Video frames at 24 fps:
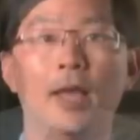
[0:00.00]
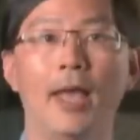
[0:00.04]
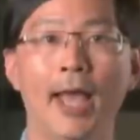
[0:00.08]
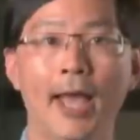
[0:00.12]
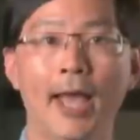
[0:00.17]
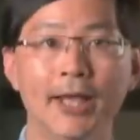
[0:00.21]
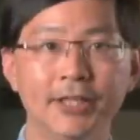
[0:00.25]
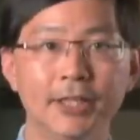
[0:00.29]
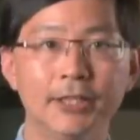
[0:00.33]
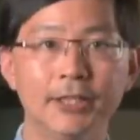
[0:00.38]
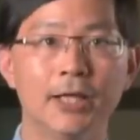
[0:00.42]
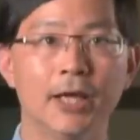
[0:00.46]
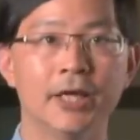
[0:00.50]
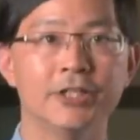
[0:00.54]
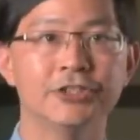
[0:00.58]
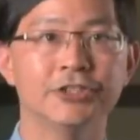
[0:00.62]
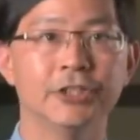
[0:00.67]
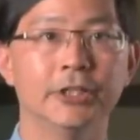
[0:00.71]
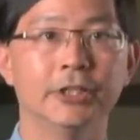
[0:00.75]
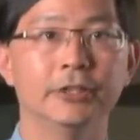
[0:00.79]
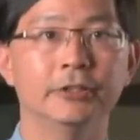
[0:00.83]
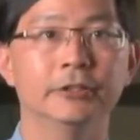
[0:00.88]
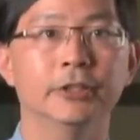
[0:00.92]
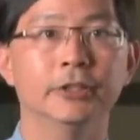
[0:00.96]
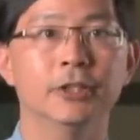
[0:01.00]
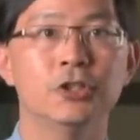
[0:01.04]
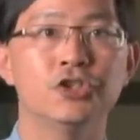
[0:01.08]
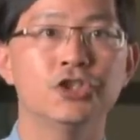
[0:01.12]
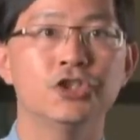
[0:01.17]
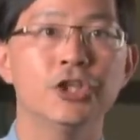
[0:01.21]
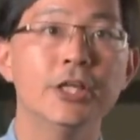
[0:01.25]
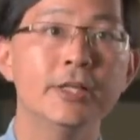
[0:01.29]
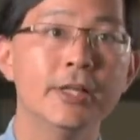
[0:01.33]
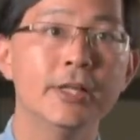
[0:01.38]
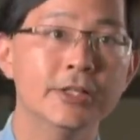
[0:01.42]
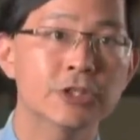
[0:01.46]
Analyzing the
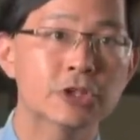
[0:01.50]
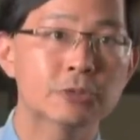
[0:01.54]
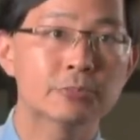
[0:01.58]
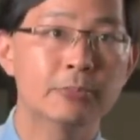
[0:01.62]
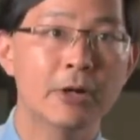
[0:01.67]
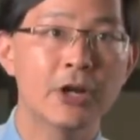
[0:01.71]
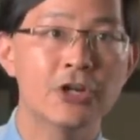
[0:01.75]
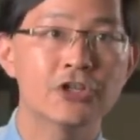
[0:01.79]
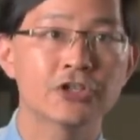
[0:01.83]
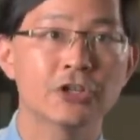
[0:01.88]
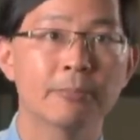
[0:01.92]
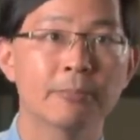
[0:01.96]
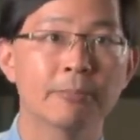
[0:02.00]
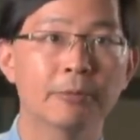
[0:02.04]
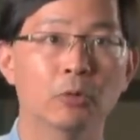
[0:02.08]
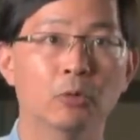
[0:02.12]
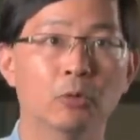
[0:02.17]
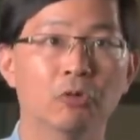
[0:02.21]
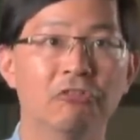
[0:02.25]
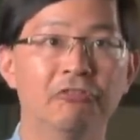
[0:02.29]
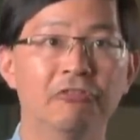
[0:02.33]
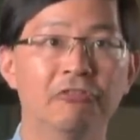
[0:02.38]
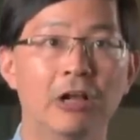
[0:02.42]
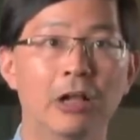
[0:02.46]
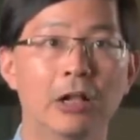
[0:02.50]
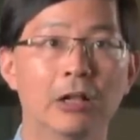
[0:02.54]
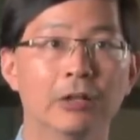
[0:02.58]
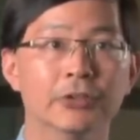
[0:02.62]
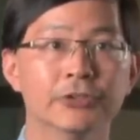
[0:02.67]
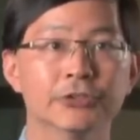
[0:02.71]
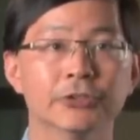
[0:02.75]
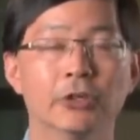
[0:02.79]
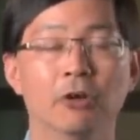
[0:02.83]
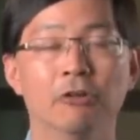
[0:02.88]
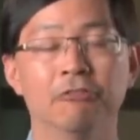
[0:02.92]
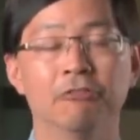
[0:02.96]
gene expression
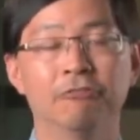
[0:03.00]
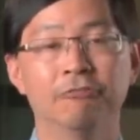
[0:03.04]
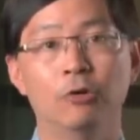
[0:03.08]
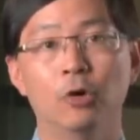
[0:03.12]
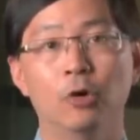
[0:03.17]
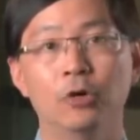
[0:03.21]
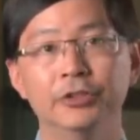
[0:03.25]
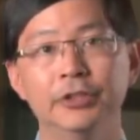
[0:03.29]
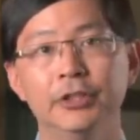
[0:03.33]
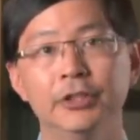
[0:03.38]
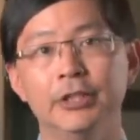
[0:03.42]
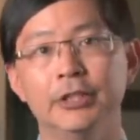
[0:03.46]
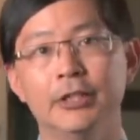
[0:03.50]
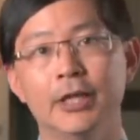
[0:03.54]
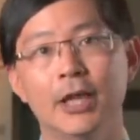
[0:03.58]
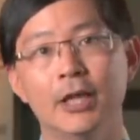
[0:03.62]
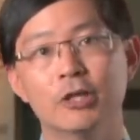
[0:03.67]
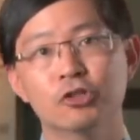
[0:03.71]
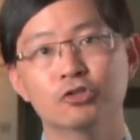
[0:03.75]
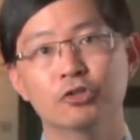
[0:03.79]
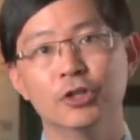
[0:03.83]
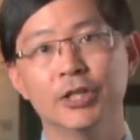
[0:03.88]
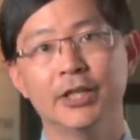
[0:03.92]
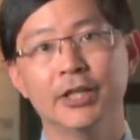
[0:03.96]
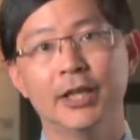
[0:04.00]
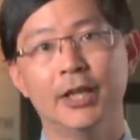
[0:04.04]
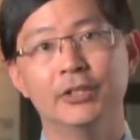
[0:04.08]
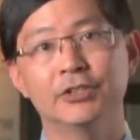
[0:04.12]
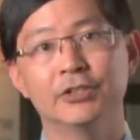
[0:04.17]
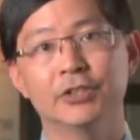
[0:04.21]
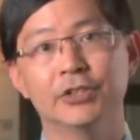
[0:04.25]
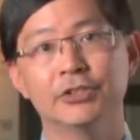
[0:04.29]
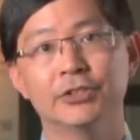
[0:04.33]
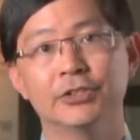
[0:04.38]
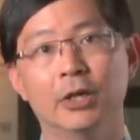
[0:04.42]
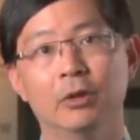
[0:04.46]
profiles of 40 gastric
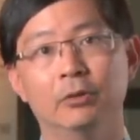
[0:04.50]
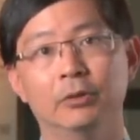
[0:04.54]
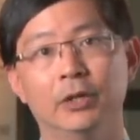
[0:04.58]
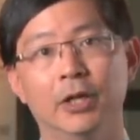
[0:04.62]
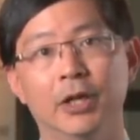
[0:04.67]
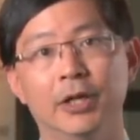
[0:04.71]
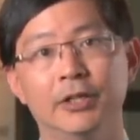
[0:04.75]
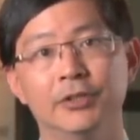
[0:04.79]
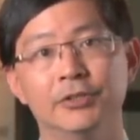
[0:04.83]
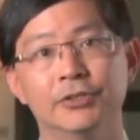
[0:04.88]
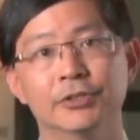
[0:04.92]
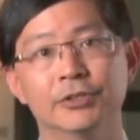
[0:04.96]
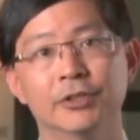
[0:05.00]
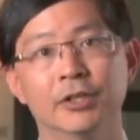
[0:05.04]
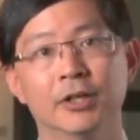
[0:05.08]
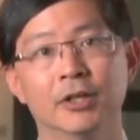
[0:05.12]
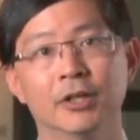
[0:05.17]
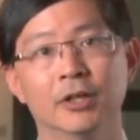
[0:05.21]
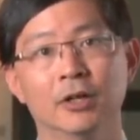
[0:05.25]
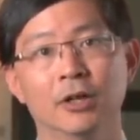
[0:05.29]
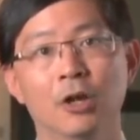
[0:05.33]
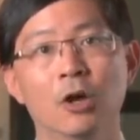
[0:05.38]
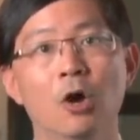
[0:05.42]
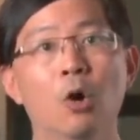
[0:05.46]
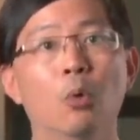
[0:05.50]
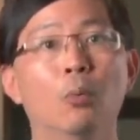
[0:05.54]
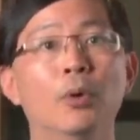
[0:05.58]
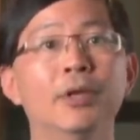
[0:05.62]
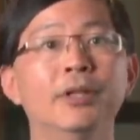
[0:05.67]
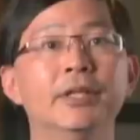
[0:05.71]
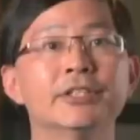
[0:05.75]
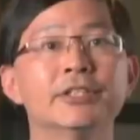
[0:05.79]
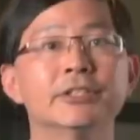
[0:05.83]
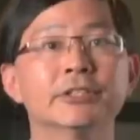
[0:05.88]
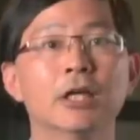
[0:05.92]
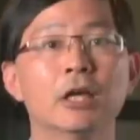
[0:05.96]
cancer cell lines, we
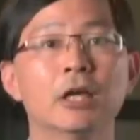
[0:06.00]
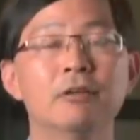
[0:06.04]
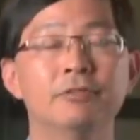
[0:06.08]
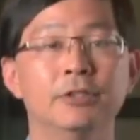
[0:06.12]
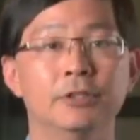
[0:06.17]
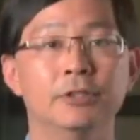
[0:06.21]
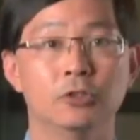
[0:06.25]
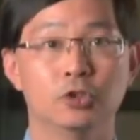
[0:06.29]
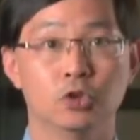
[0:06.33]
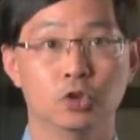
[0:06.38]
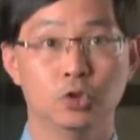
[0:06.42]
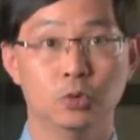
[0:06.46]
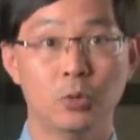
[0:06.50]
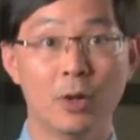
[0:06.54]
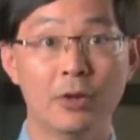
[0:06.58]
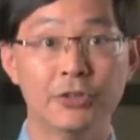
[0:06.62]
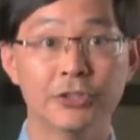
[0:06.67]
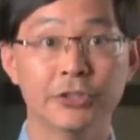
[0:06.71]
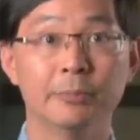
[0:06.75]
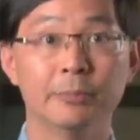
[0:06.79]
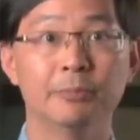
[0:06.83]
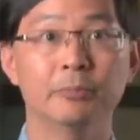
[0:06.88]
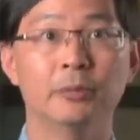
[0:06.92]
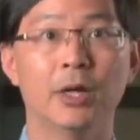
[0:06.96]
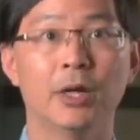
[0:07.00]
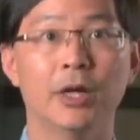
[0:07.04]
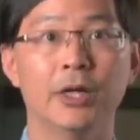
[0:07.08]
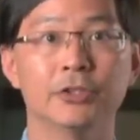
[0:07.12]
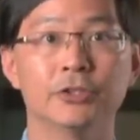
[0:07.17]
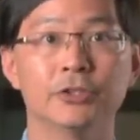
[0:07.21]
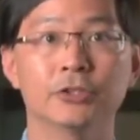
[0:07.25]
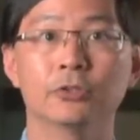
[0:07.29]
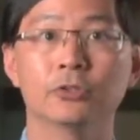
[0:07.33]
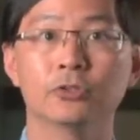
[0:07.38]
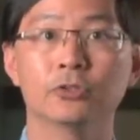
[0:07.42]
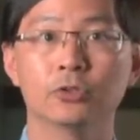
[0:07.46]
discovered, to our
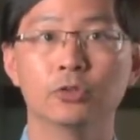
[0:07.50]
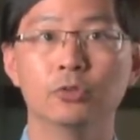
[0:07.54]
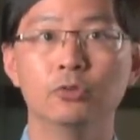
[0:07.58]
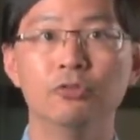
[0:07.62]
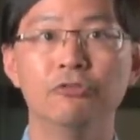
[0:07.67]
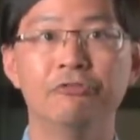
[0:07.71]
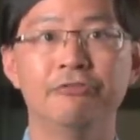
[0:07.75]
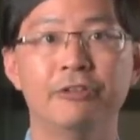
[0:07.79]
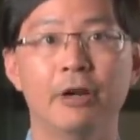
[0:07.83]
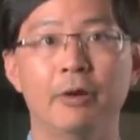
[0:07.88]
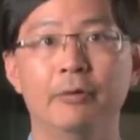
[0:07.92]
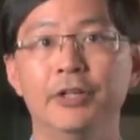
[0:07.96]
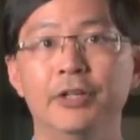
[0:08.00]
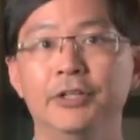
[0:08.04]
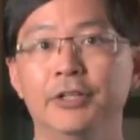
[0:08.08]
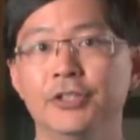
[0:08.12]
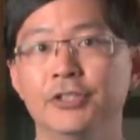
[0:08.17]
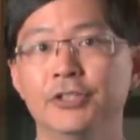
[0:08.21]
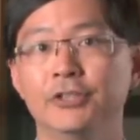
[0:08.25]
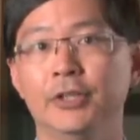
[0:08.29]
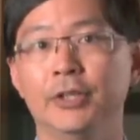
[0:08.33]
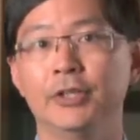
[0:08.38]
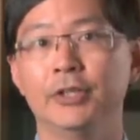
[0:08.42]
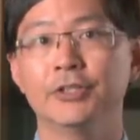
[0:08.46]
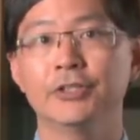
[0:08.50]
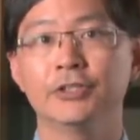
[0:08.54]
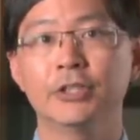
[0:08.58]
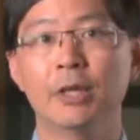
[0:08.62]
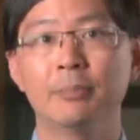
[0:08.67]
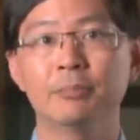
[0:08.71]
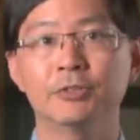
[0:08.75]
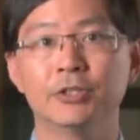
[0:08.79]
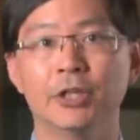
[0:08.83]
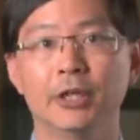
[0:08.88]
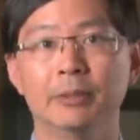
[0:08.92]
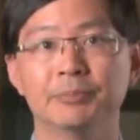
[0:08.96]
surprise, two very distinct
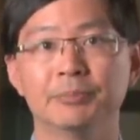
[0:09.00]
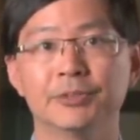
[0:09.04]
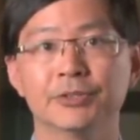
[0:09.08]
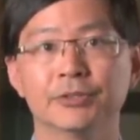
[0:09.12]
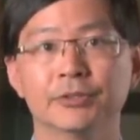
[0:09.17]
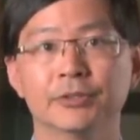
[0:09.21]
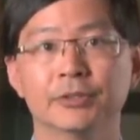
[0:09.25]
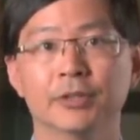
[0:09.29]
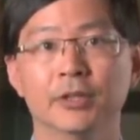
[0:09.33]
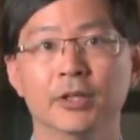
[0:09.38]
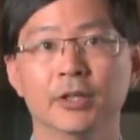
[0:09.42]
subtypes.